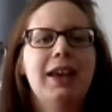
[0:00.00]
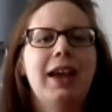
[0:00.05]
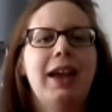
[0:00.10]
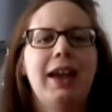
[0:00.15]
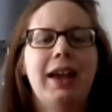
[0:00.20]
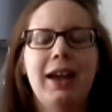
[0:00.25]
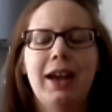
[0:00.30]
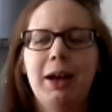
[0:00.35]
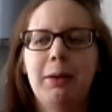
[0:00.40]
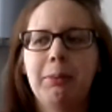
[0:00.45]

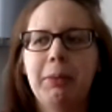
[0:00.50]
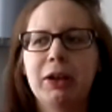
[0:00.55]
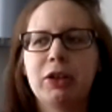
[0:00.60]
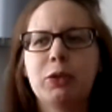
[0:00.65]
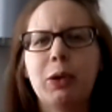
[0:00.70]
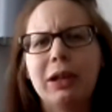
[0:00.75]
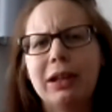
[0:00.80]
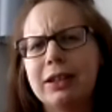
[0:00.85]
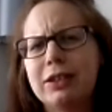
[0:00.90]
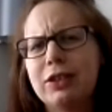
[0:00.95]
I'd
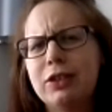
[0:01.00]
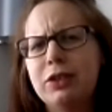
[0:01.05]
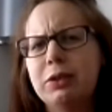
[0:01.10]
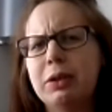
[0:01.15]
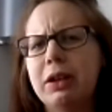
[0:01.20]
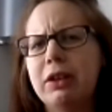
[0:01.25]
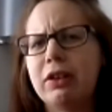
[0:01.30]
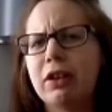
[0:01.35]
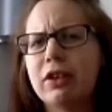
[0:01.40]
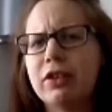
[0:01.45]
quite like to do
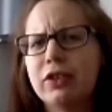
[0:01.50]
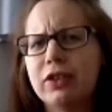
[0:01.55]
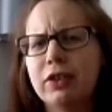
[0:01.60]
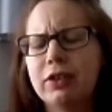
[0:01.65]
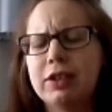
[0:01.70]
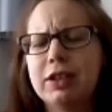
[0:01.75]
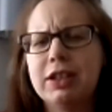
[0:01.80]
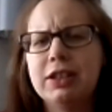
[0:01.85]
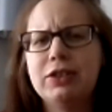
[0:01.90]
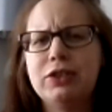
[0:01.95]
a
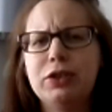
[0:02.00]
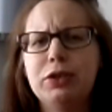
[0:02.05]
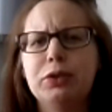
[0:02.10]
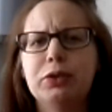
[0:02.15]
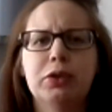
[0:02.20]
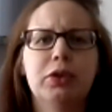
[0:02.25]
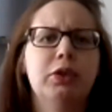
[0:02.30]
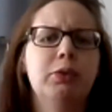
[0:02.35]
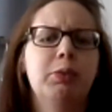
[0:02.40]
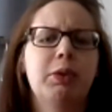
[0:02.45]
nursery
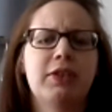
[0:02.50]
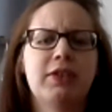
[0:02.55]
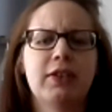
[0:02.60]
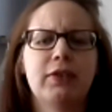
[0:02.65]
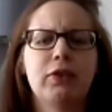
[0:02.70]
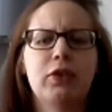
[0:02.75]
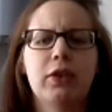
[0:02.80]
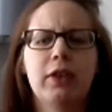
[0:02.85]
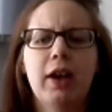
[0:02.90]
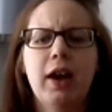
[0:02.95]
tour once
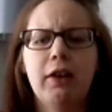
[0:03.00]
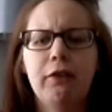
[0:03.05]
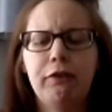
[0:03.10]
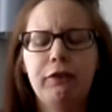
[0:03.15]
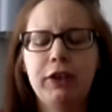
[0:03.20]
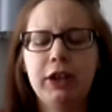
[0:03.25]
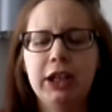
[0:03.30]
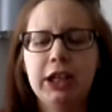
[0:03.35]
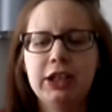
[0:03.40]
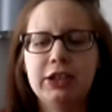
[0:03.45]
I've got that
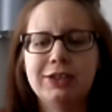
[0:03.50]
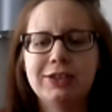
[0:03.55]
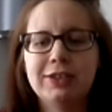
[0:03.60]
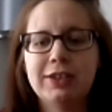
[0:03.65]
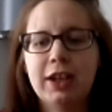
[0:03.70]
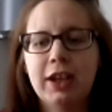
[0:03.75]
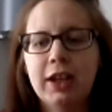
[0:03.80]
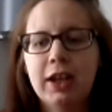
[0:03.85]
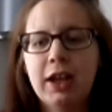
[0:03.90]
finished.